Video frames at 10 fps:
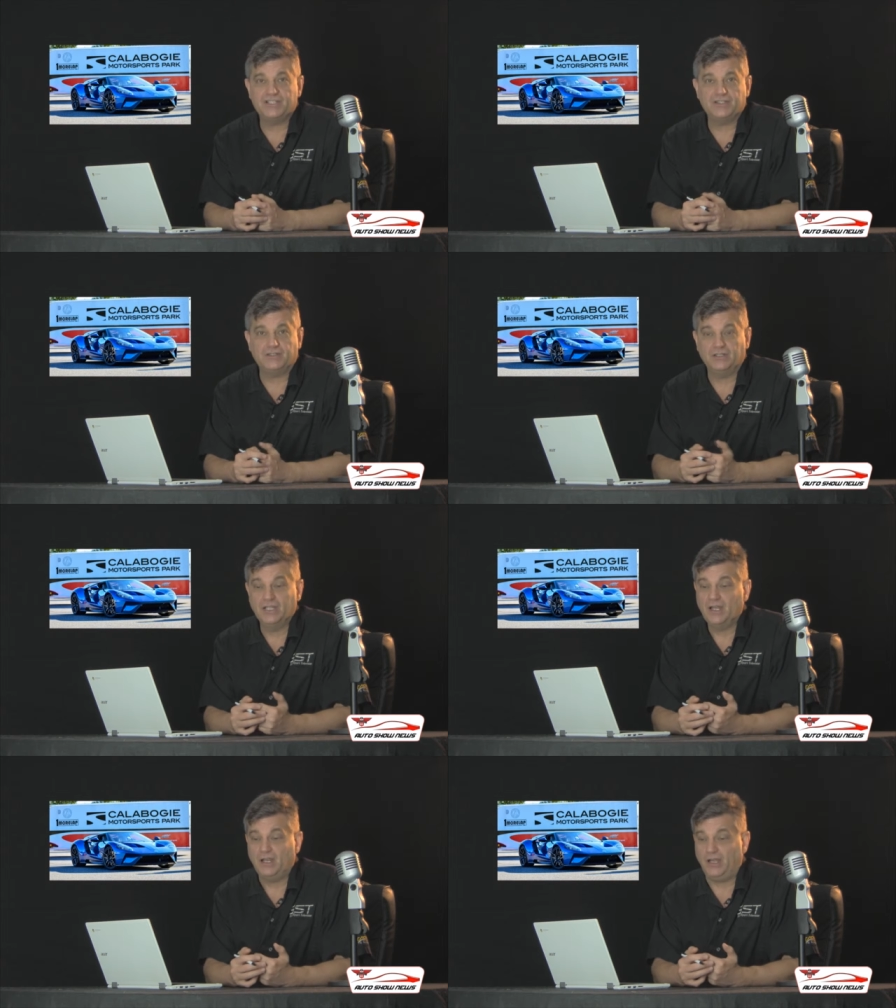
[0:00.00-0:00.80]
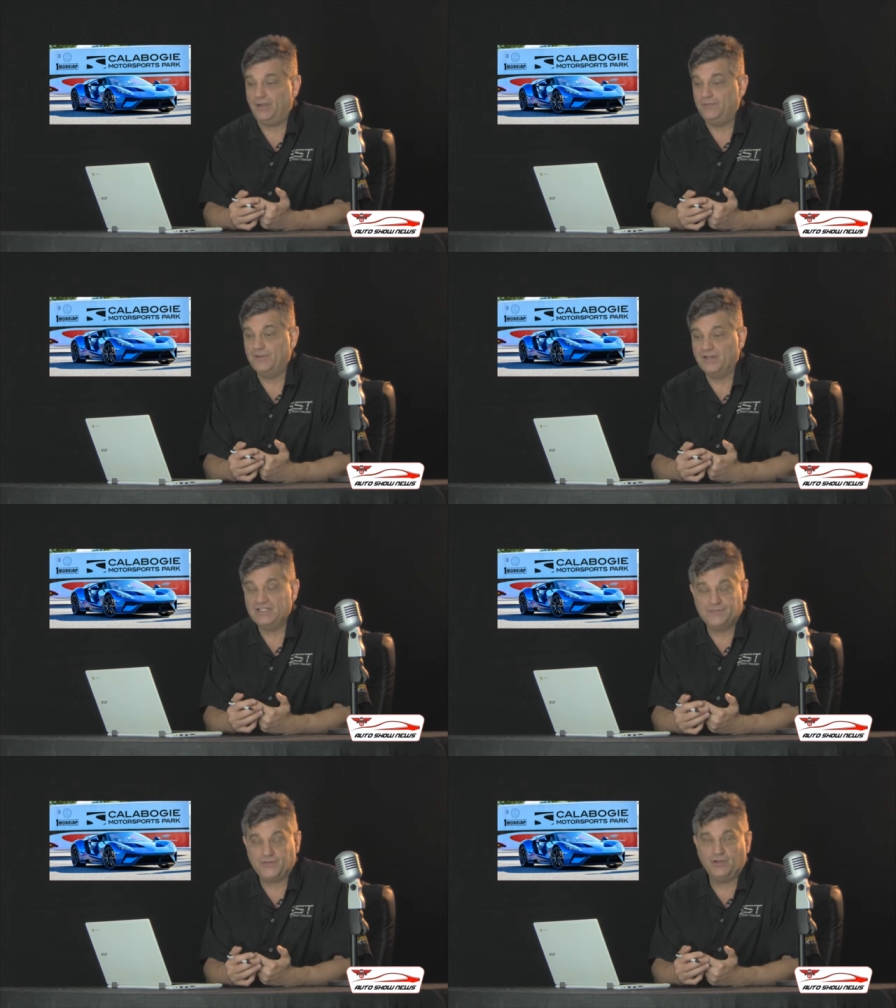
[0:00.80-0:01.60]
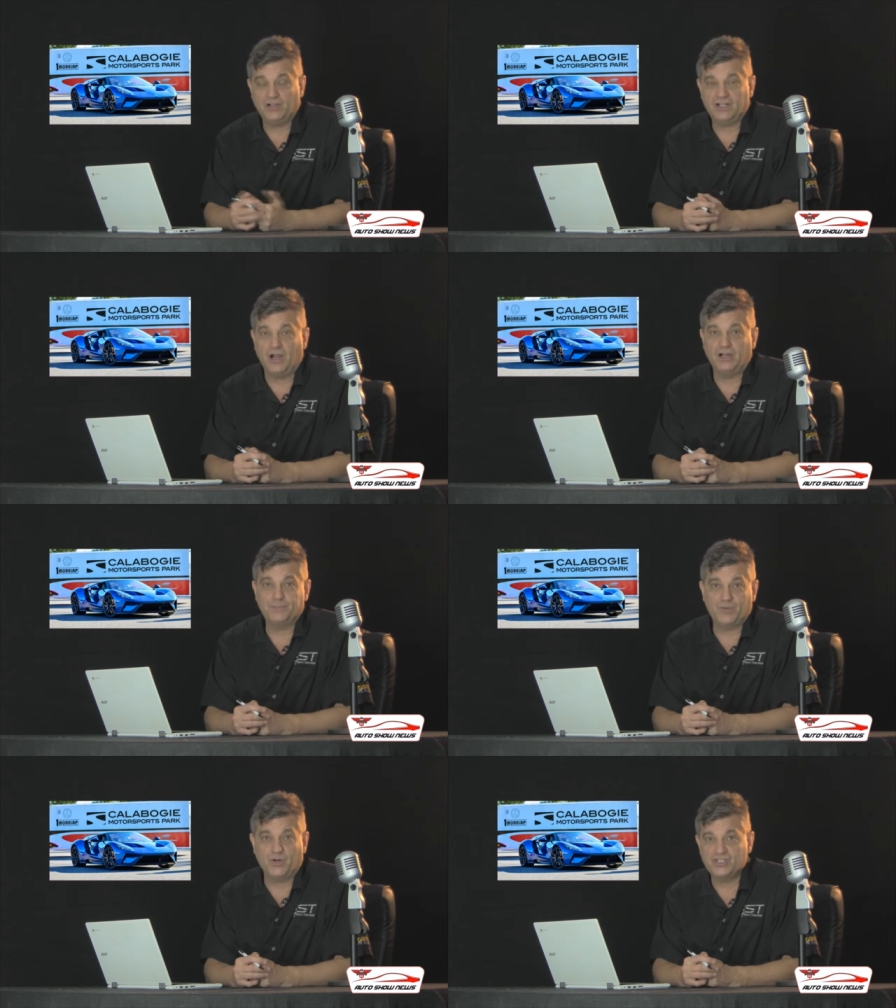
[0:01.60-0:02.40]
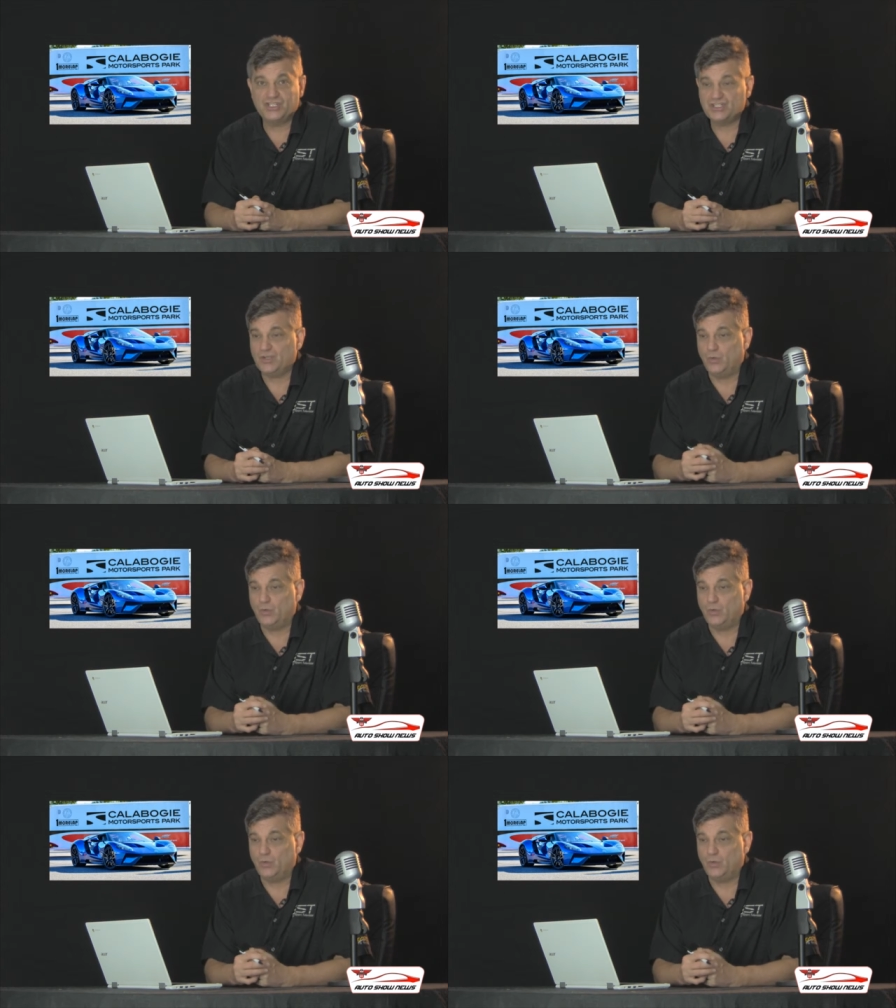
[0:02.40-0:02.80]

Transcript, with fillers: It's a, a, very difficult car to purchase.